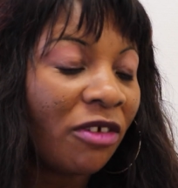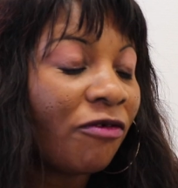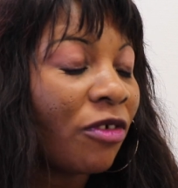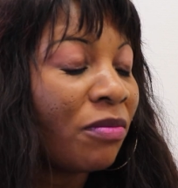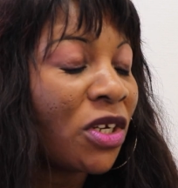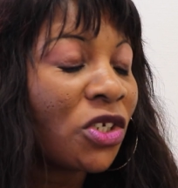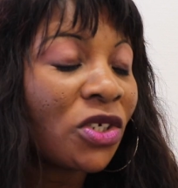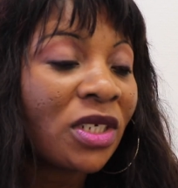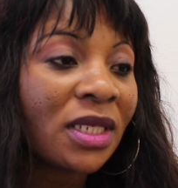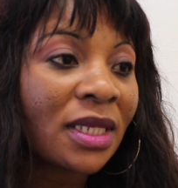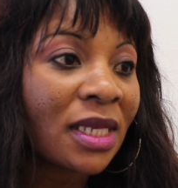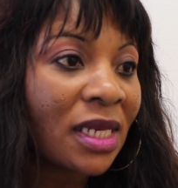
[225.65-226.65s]

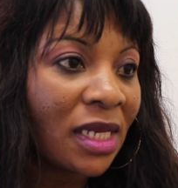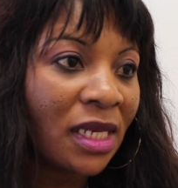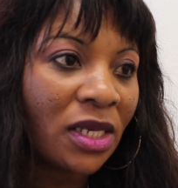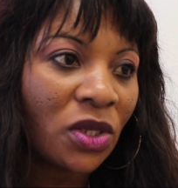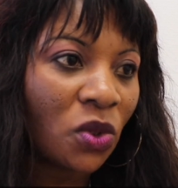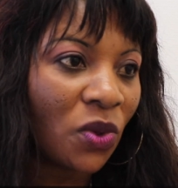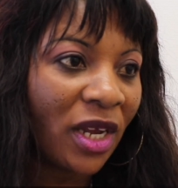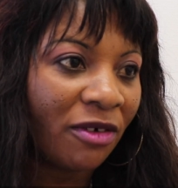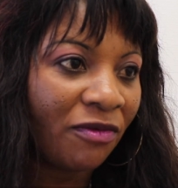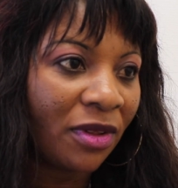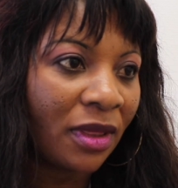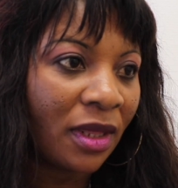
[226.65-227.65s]
Information is key to
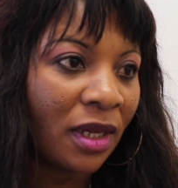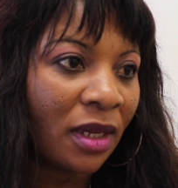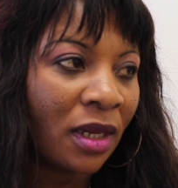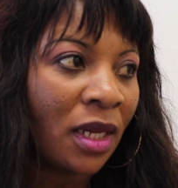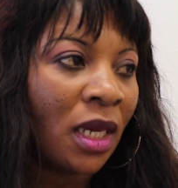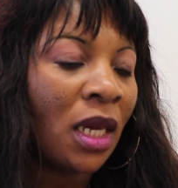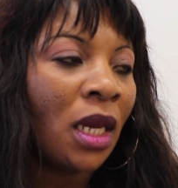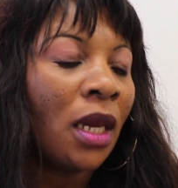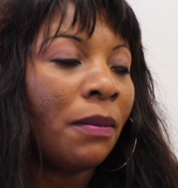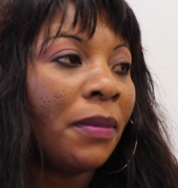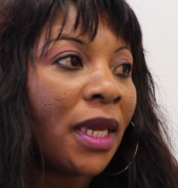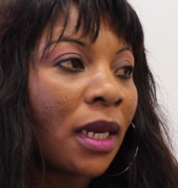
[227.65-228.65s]
everything,
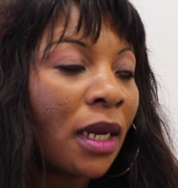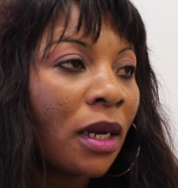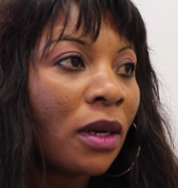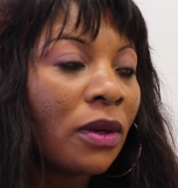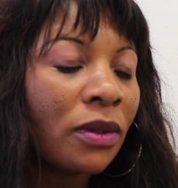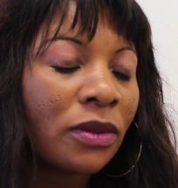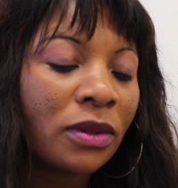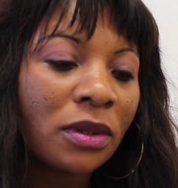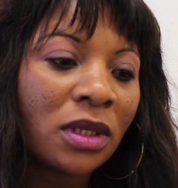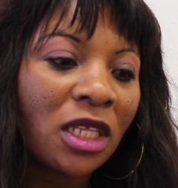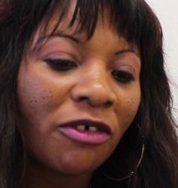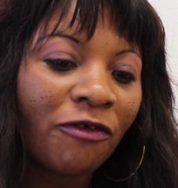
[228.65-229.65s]

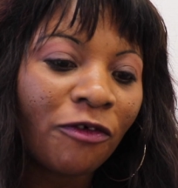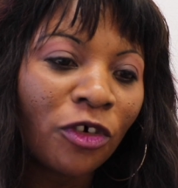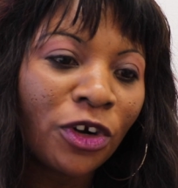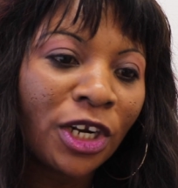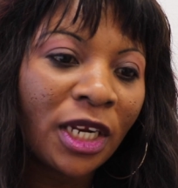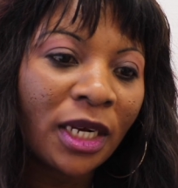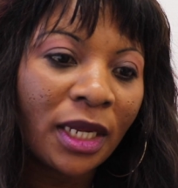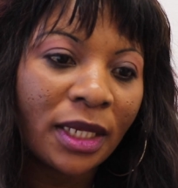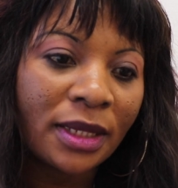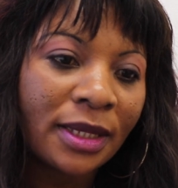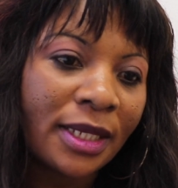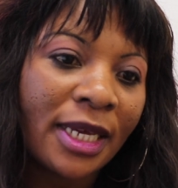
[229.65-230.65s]
because the funding
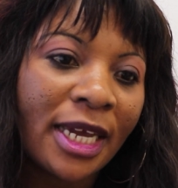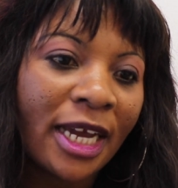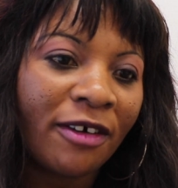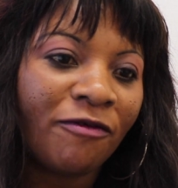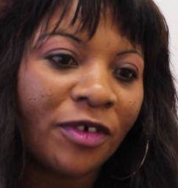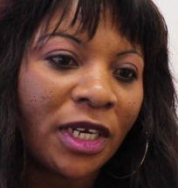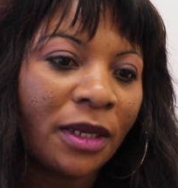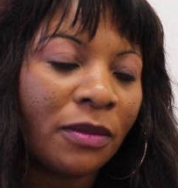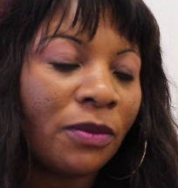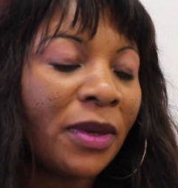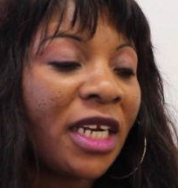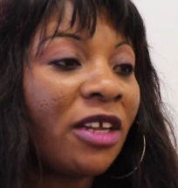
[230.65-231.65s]
is here
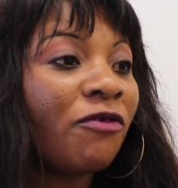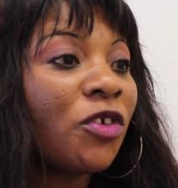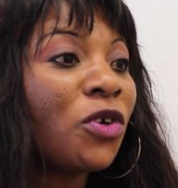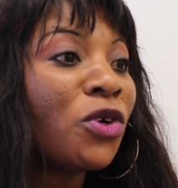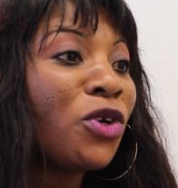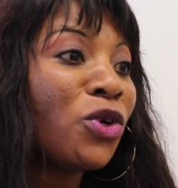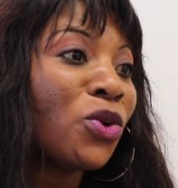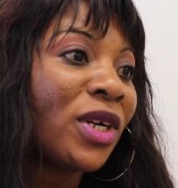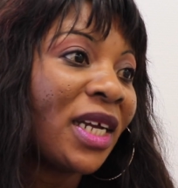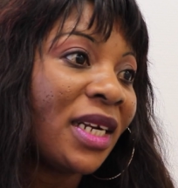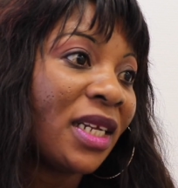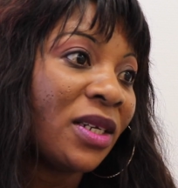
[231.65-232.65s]
available, but if you don't know
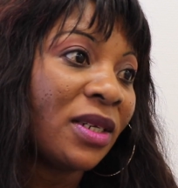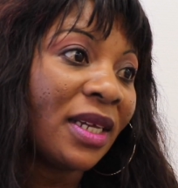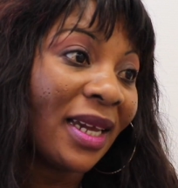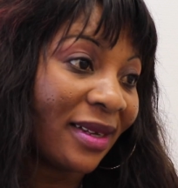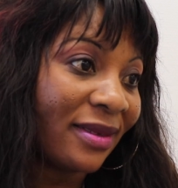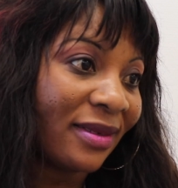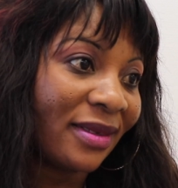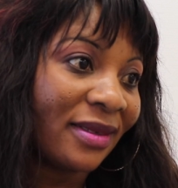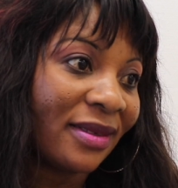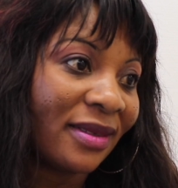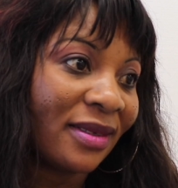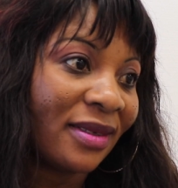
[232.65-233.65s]
that it
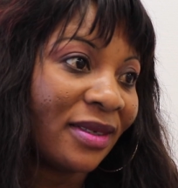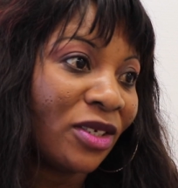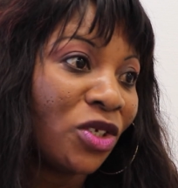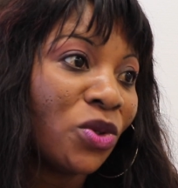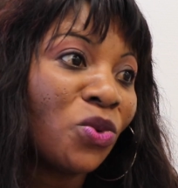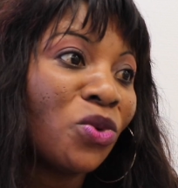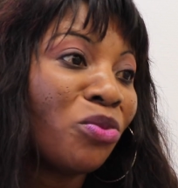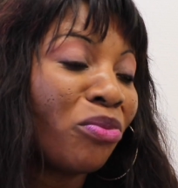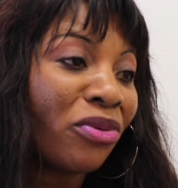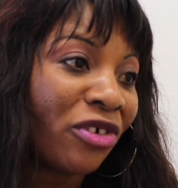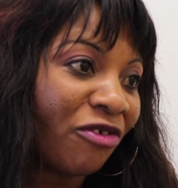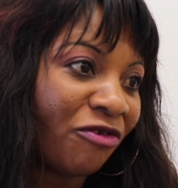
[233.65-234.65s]
exists, you won't
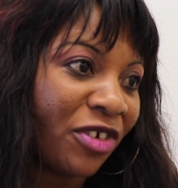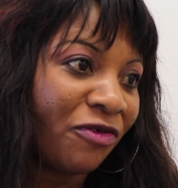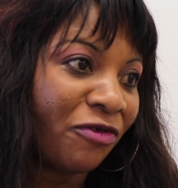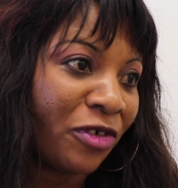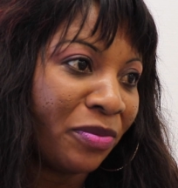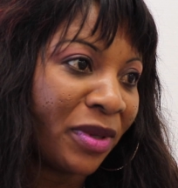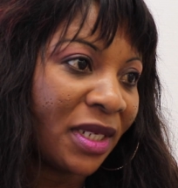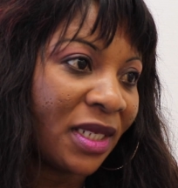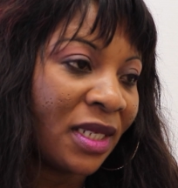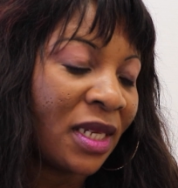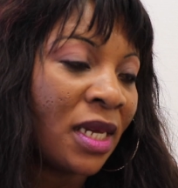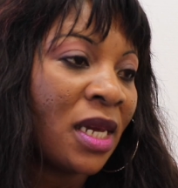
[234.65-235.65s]
profit from it.